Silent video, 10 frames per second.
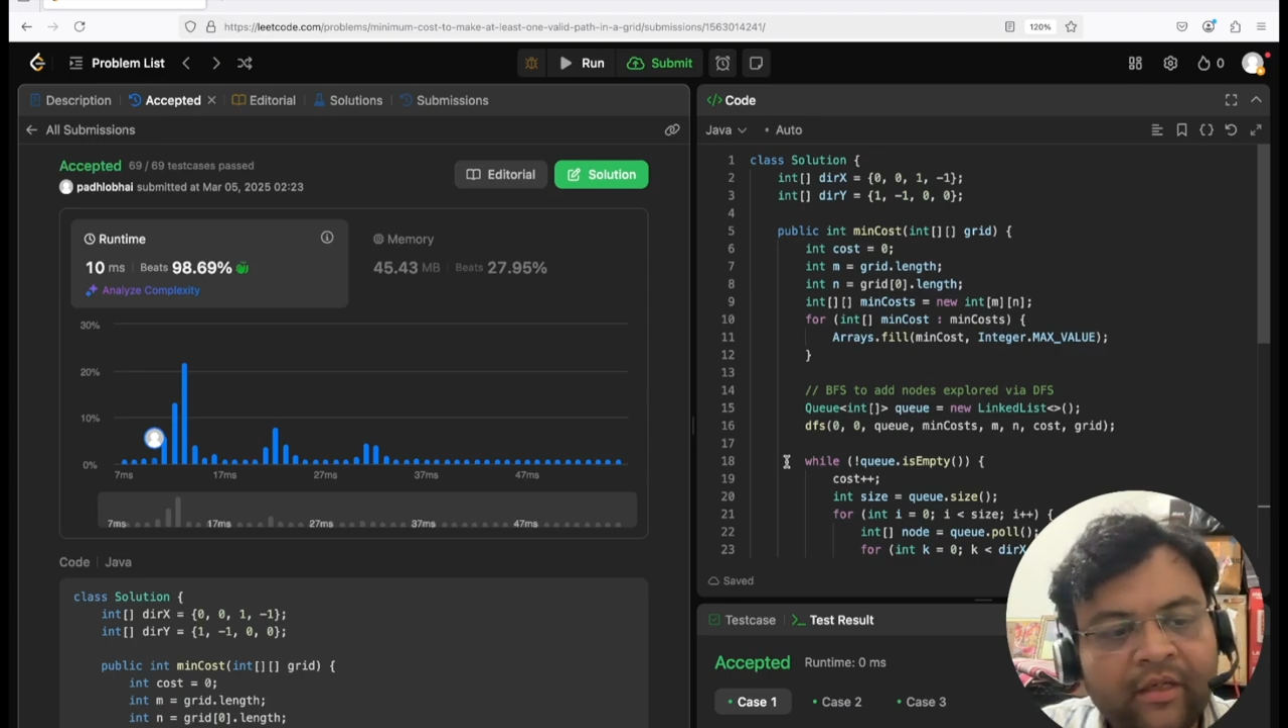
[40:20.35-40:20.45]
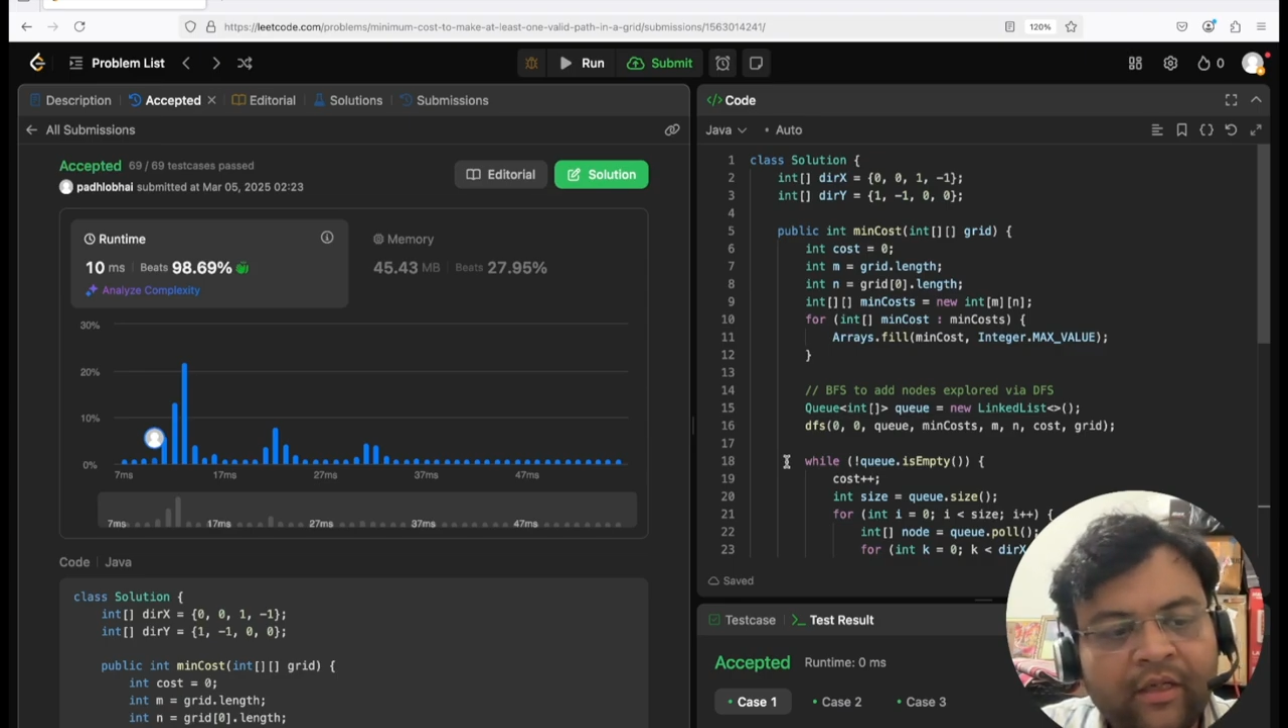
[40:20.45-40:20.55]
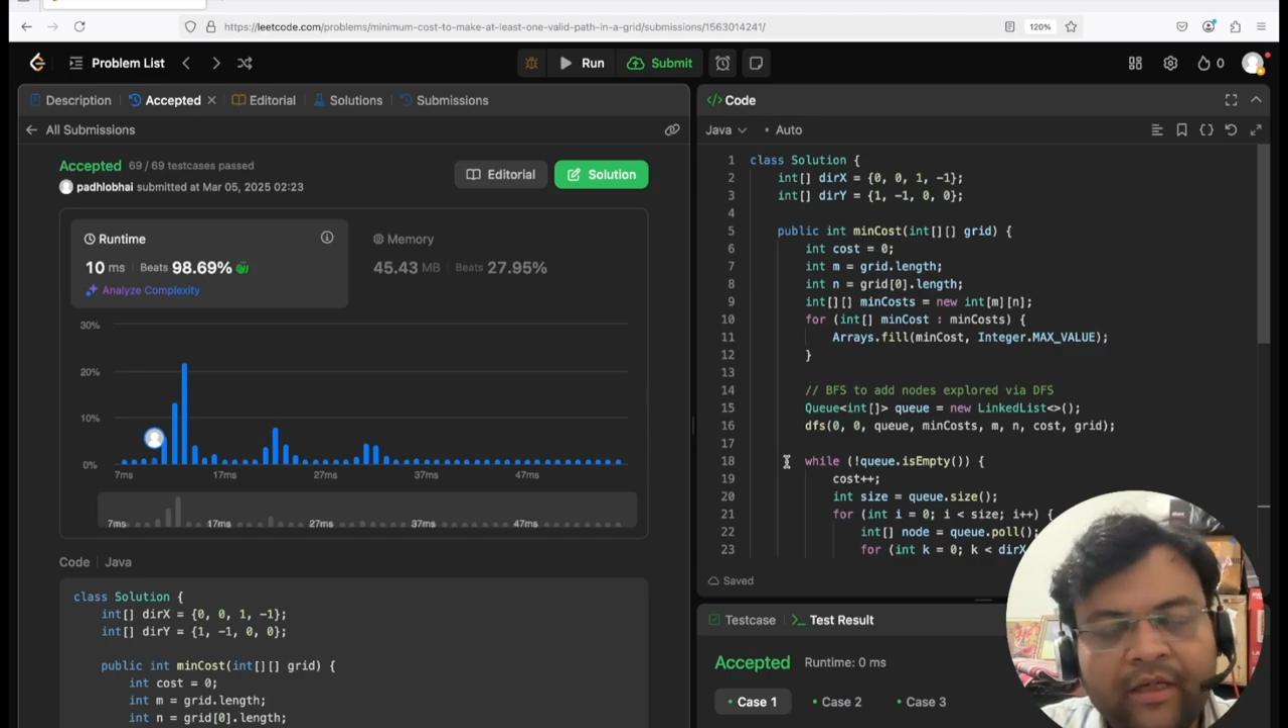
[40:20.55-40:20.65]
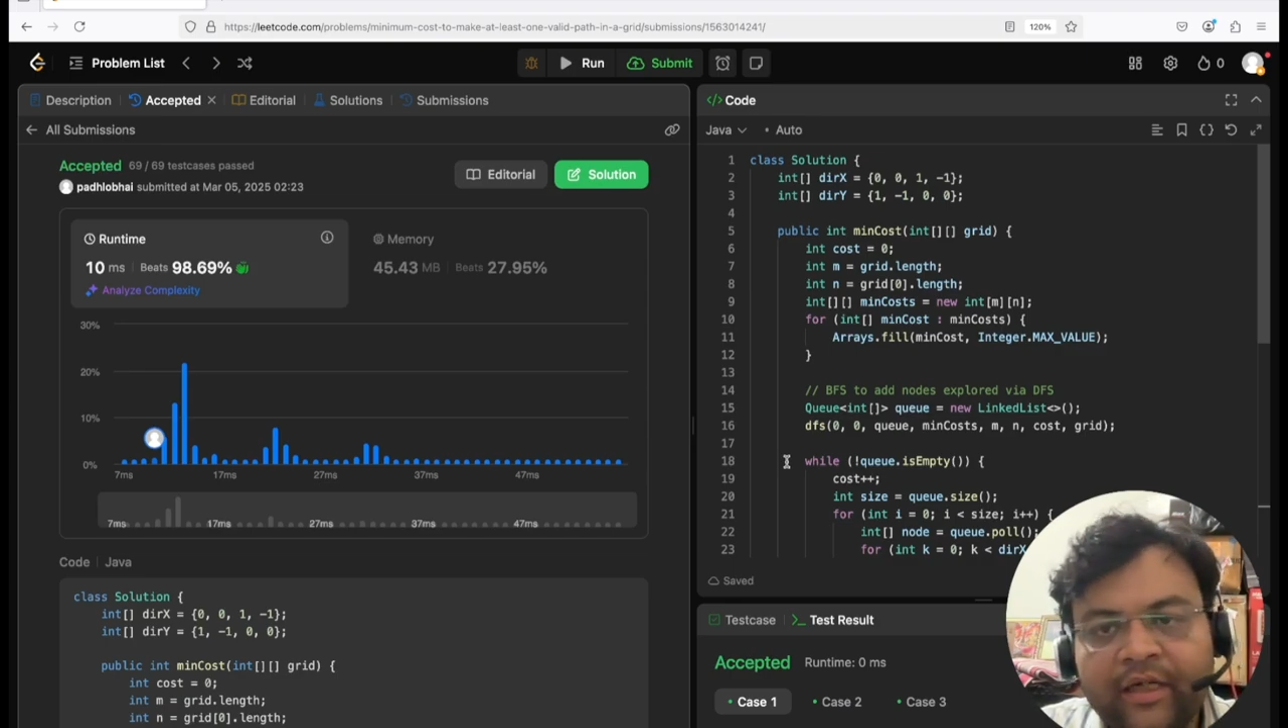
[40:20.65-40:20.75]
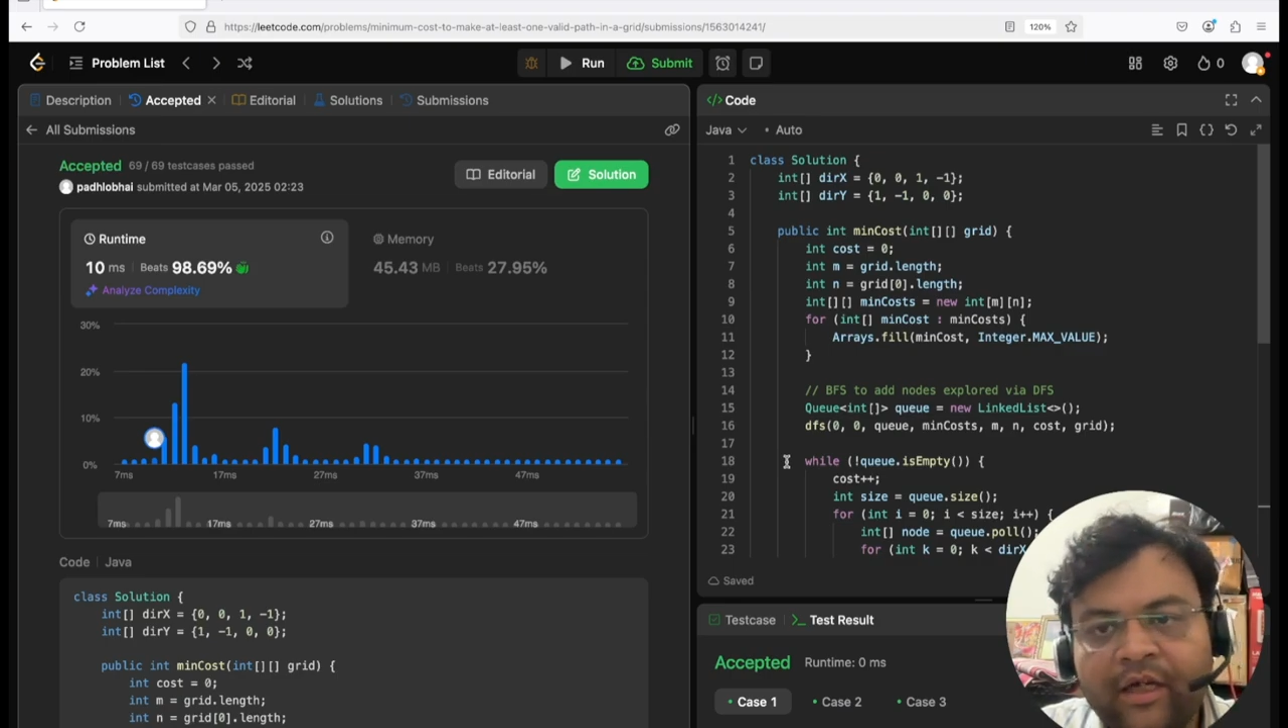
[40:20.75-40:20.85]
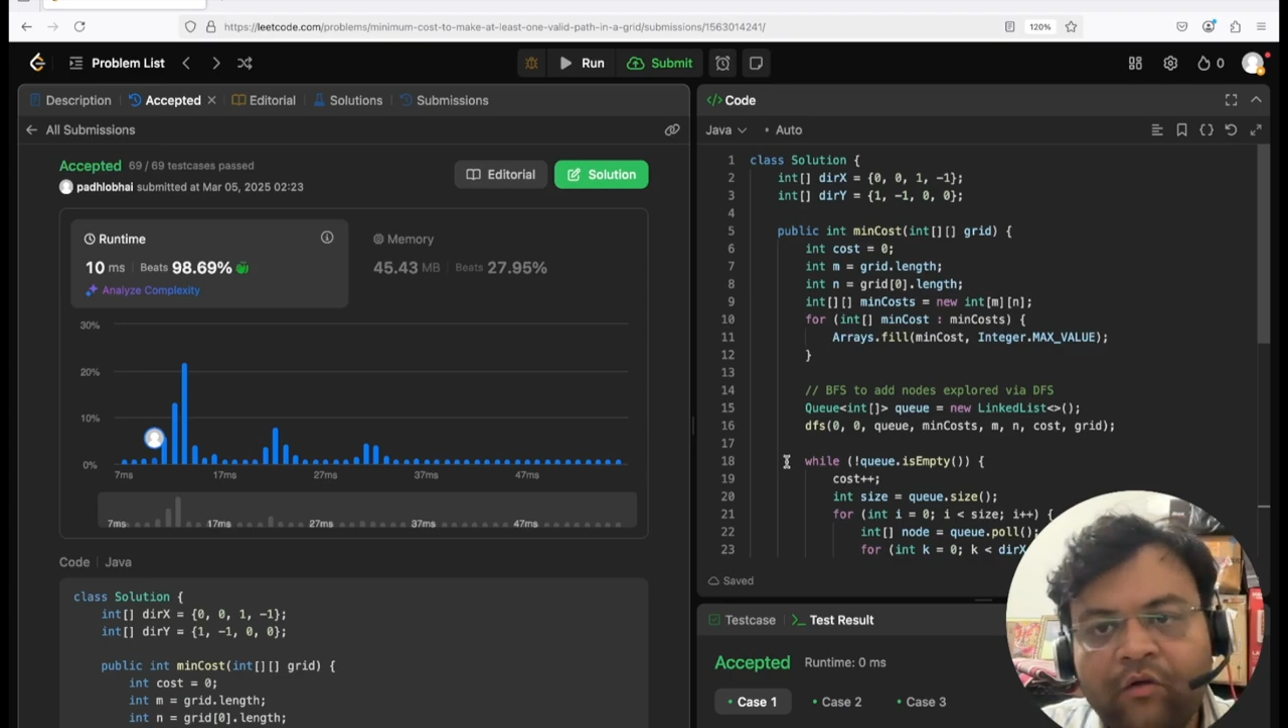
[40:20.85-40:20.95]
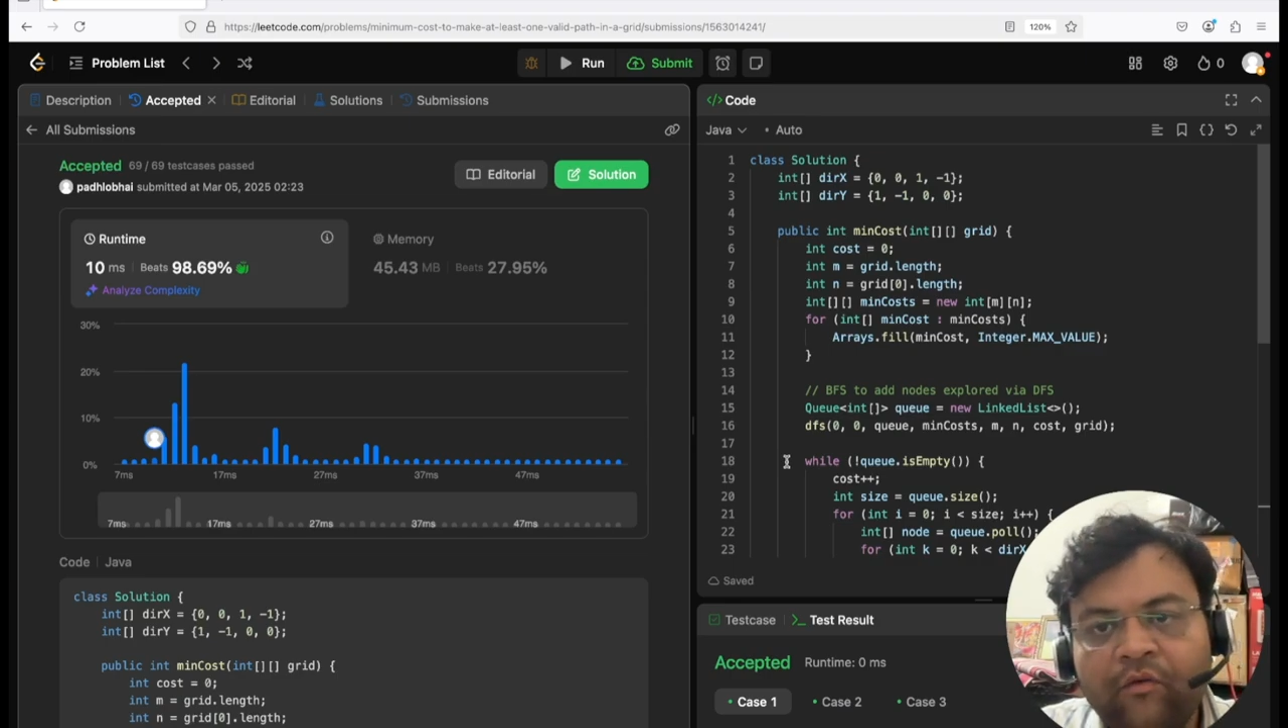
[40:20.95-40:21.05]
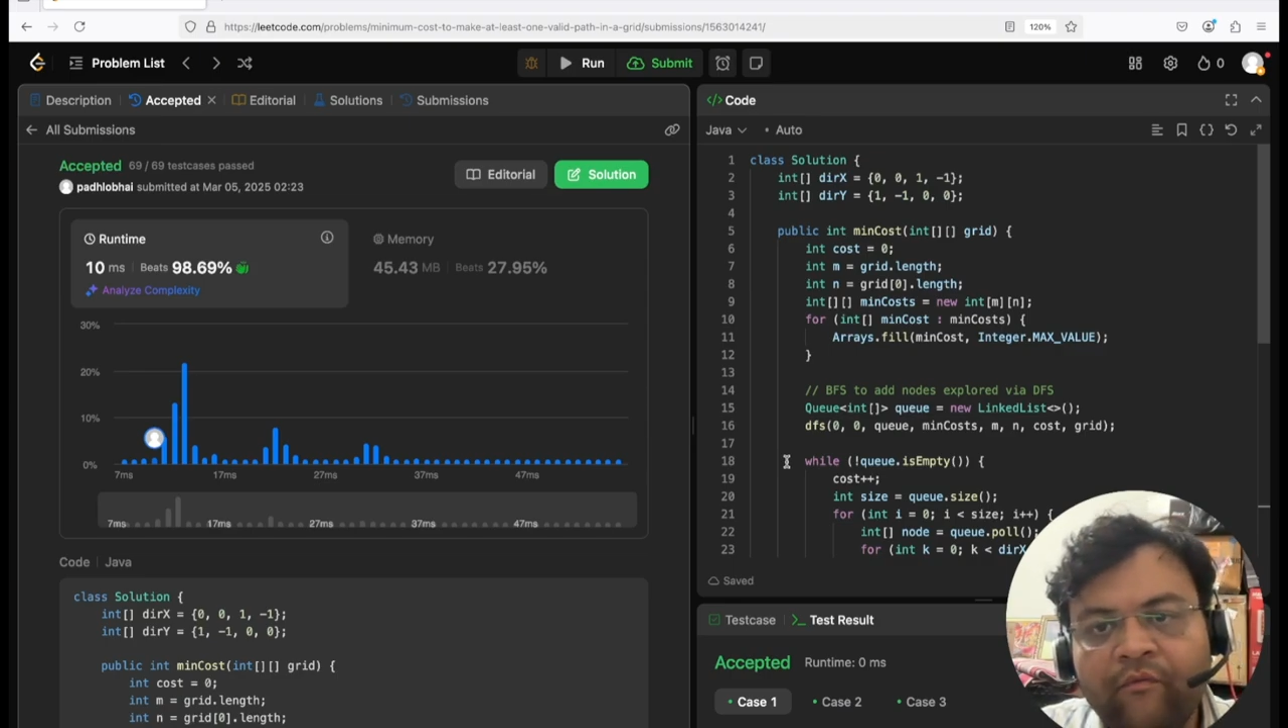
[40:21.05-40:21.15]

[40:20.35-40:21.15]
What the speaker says: like how